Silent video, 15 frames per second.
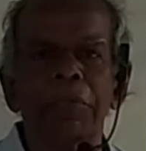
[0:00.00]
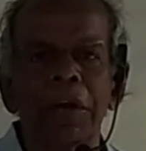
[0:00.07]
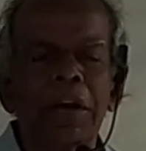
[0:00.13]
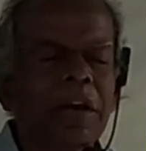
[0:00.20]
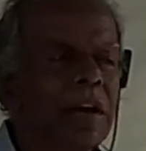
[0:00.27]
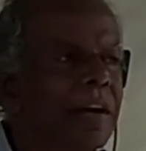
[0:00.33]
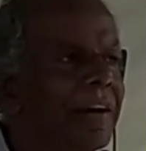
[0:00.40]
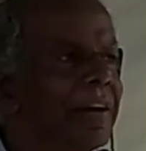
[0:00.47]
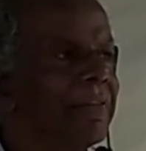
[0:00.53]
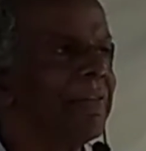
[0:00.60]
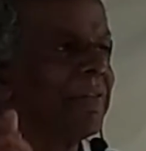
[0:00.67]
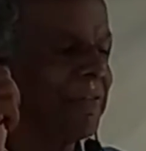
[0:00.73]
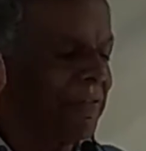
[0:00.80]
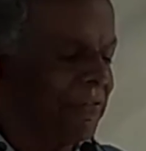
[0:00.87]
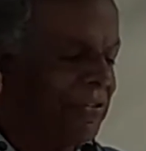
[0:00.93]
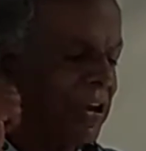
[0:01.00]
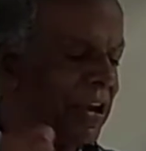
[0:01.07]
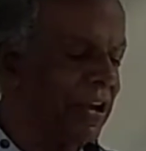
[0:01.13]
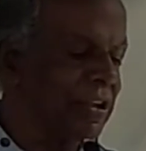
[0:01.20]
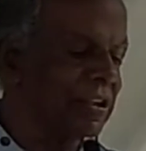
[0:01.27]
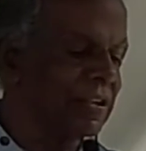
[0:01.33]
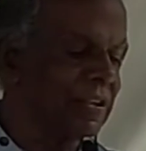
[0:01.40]
the
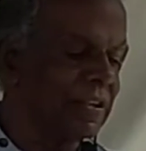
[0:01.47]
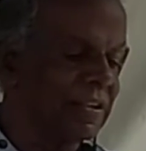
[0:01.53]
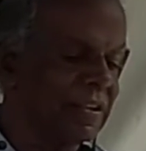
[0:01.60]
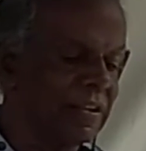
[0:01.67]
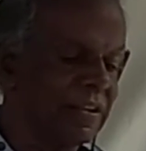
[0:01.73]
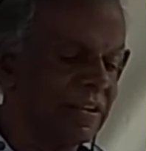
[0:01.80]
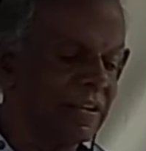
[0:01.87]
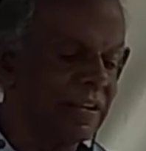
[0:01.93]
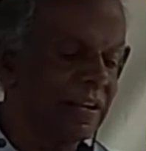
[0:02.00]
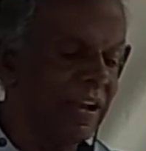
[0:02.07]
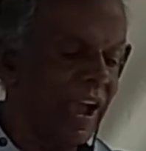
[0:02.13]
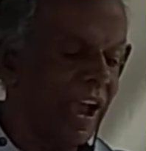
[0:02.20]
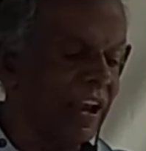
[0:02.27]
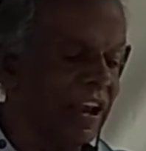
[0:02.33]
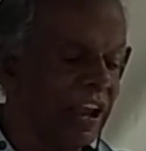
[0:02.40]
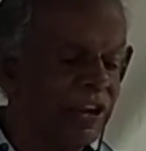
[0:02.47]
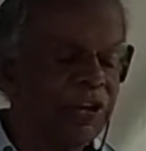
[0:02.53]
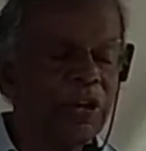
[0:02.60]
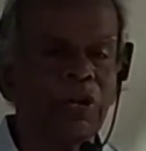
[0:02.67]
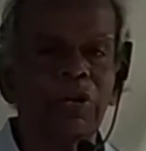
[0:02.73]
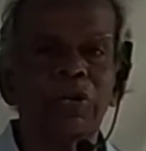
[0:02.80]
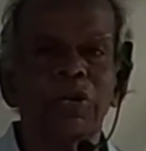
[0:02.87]
fear, and lead
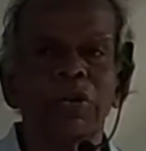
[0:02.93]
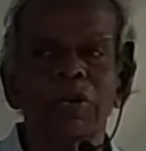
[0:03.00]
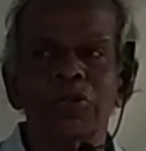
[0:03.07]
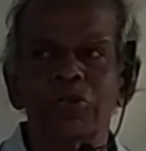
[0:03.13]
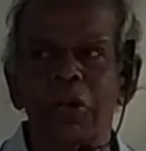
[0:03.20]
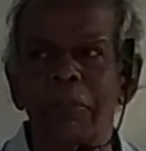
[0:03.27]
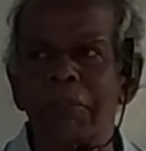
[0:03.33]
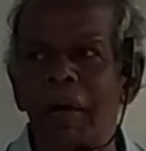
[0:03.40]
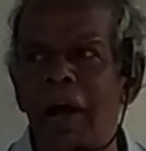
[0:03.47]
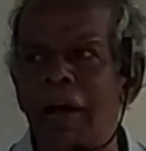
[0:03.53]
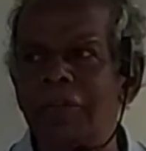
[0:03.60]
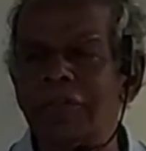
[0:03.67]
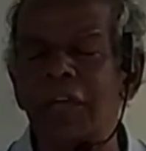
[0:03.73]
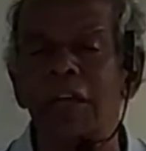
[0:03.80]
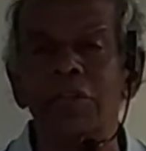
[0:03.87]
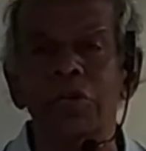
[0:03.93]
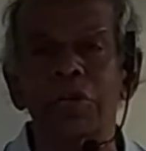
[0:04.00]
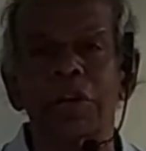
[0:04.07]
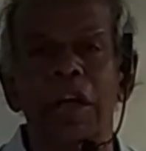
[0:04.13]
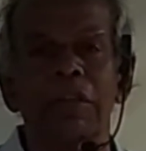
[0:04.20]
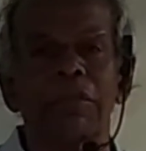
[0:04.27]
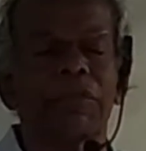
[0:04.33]
you to a path that you
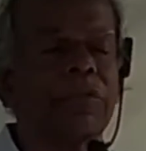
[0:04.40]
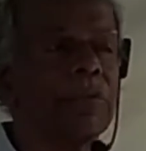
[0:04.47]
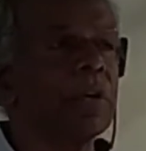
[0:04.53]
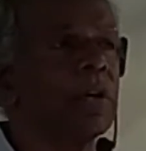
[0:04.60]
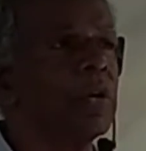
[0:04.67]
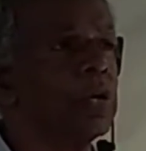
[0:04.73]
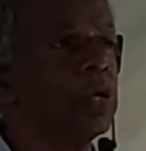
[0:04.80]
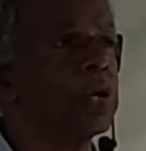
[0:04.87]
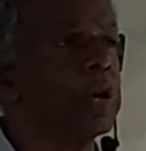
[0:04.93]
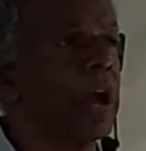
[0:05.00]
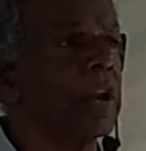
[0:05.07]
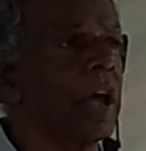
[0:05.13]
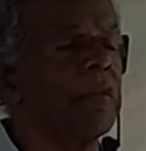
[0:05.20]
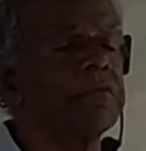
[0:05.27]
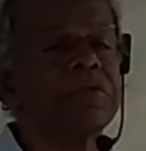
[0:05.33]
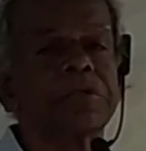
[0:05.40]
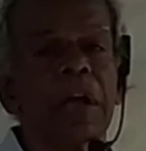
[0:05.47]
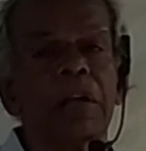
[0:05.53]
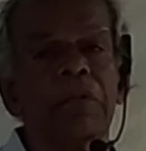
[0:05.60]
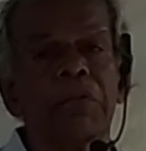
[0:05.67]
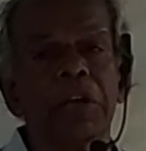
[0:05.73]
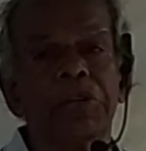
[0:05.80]
can have
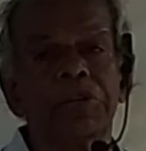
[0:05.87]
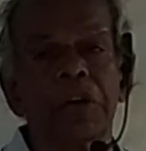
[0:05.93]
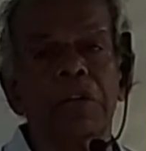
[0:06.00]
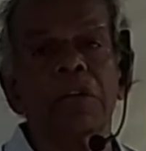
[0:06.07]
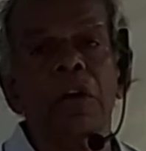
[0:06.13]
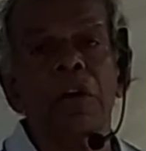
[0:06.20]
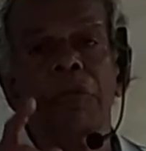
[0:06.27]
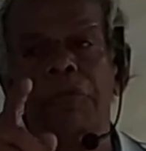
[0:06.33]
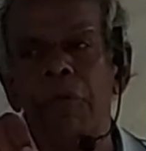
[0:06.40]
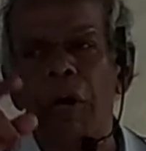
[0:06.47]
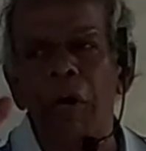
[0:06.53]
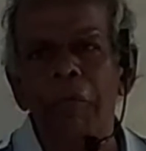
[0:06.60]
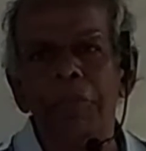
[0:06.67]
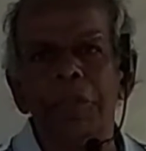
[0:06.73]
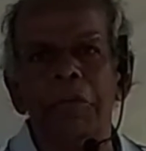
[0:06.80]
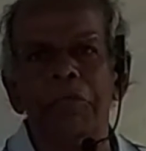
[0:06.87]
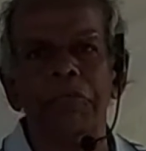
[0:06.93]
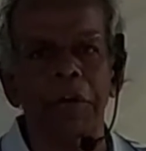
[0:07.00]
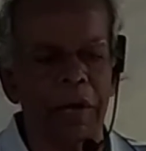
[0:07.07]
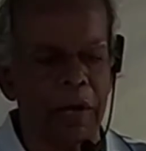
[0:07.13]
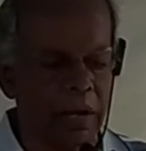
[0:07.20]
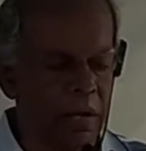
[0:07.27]
salvation from the
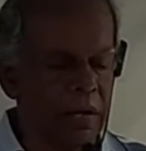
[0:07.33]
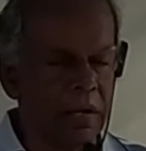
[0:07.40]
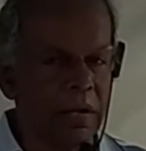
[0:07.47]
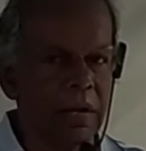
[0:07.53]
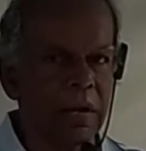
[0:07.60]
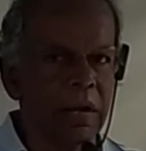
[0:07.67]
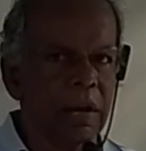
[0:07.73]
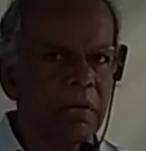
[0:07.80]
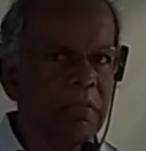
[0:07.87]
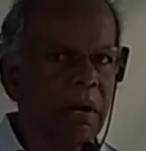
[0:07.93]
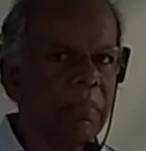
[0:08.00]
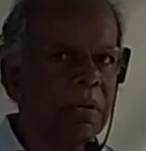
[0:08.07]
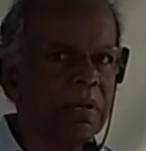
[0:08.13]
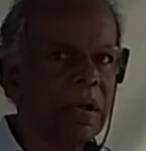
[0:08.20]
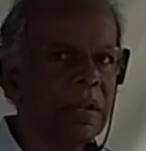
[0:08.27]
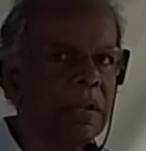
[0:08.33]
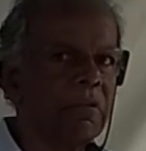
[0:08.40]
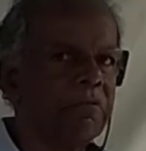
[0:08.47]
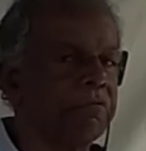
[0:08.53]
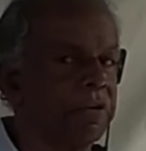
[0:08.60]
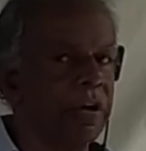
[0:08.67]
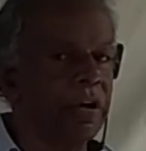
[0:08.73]
fear. Remember that, the
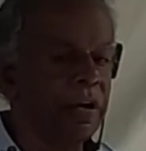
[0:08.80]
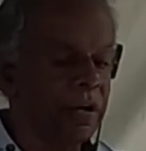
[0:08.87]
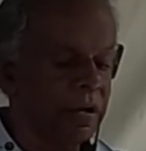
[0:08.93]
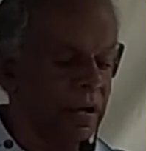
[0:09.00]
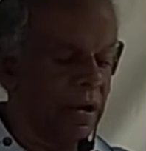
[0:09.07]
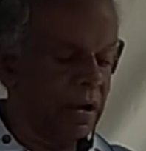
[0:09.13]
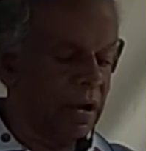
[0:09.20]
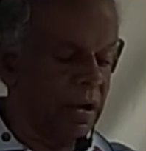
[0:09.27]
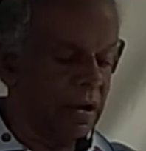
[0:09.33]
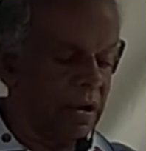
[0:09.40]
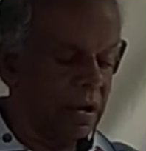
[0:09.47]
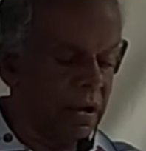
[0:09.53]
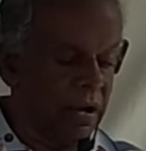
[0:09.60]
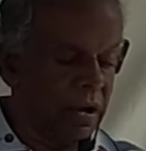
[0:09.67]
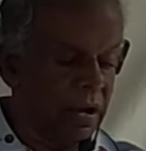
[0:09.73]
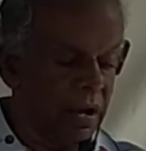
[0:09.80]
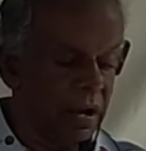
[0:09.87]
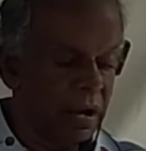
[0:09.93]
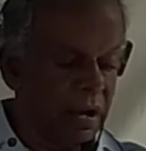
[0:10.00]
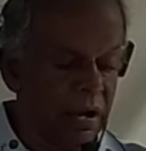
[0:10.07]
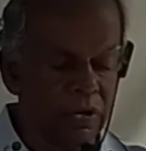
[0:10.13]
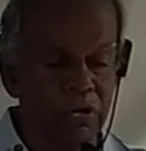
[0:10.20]
fear.
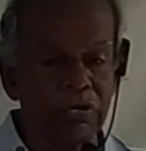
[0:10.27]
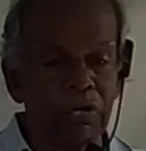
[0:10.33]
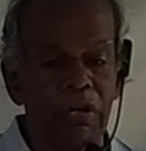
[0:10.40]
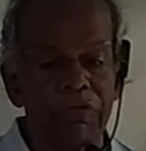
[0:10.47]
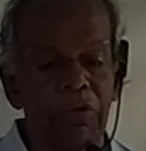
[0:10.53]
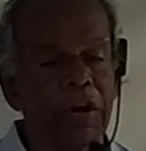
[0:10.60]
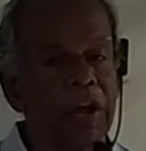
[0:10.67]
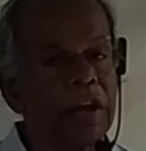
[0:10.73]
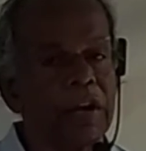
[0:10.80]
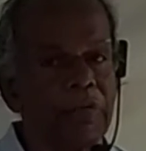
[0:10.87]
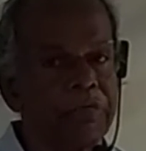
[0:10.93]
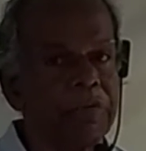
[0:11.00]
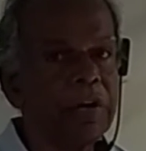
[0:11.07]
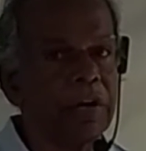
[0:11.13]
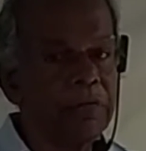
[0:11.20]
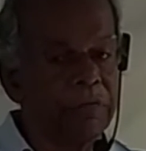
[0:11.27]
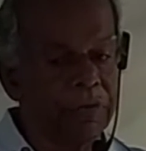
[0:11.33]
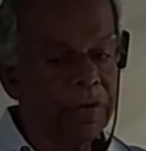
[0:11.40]
Do not forget the fear.